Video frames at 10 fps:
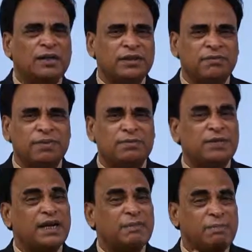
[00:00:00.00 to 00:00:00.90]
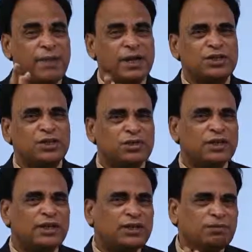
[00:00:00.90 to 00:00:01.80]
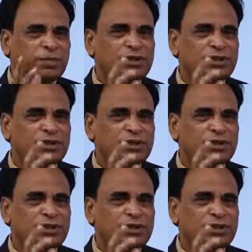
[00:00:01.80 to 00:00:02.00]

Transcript: the website, make sure that